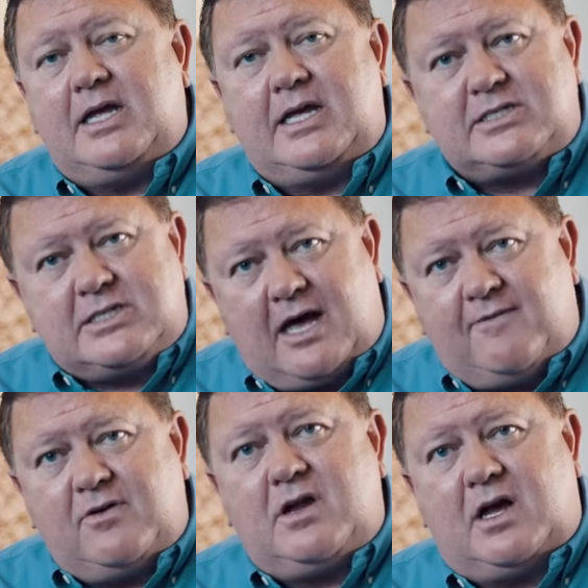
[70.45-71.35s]
is
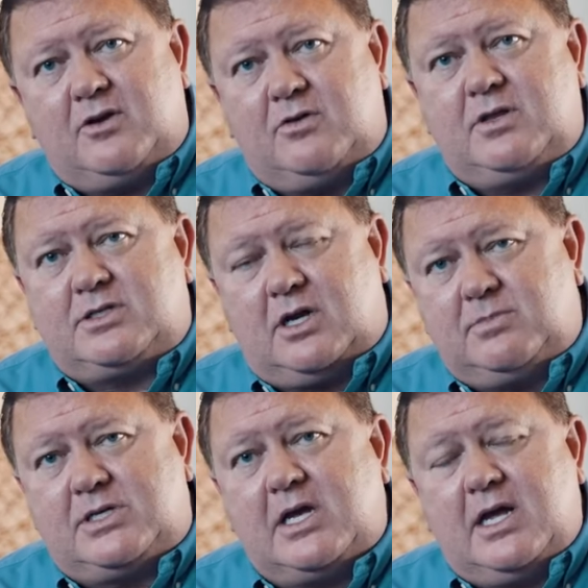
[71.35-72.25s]
covered under the
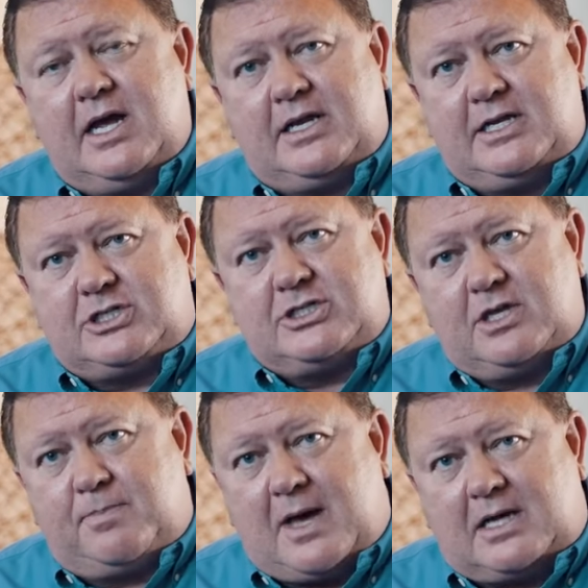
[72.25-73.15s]
terms and conditions
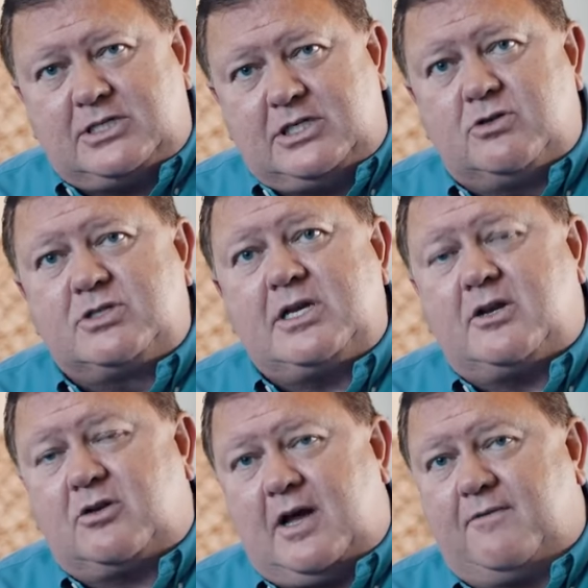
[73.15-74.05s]
of the policy, usually
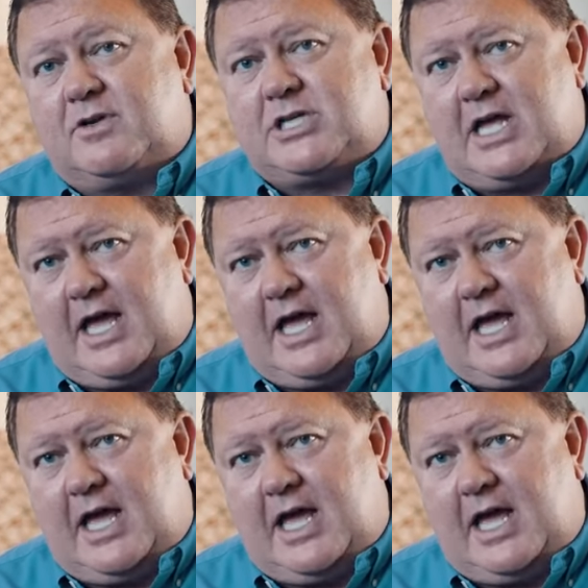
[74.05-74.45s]
under coverage